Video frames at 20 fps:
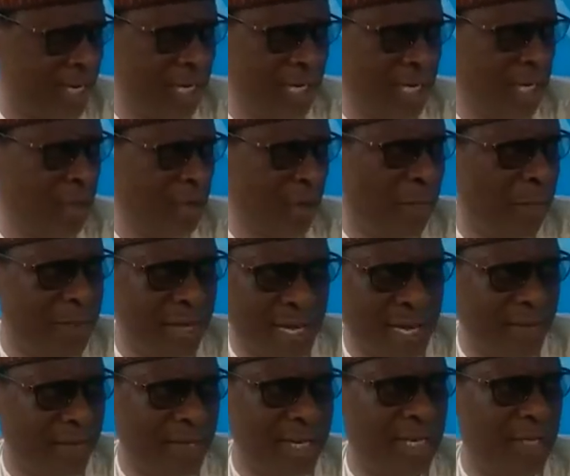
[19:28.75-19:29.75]
They don't
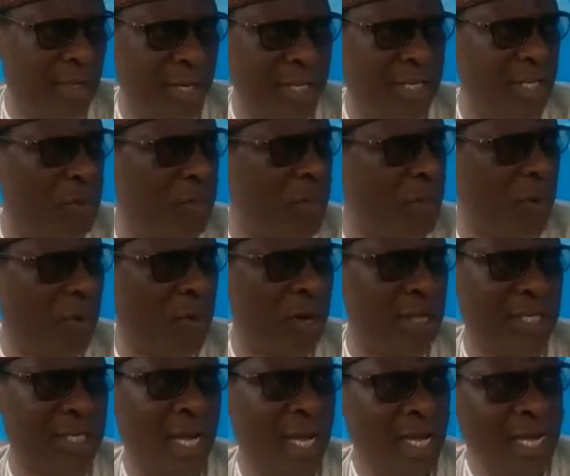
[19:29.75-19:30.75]
believe in doing this because
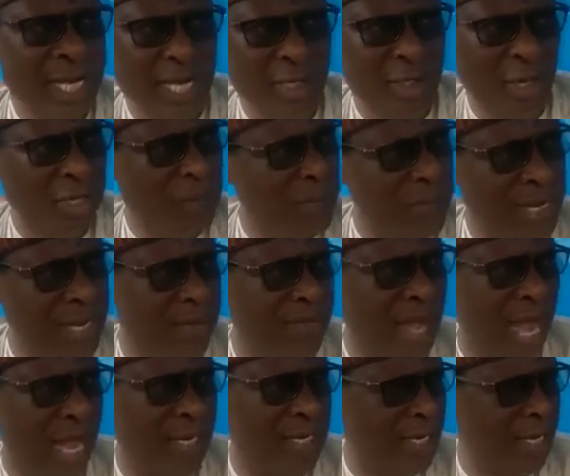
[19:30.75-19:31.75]
they just believe
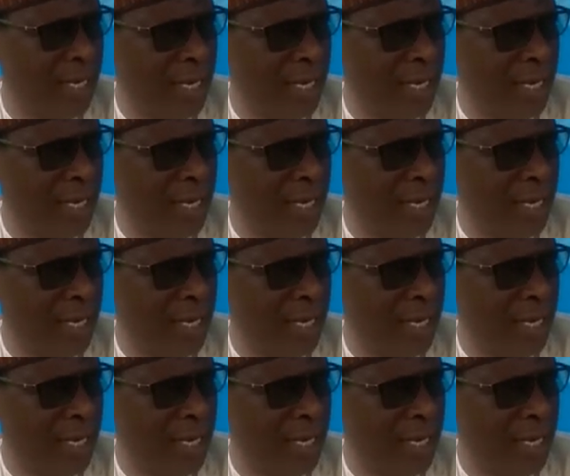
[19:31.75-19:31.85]
that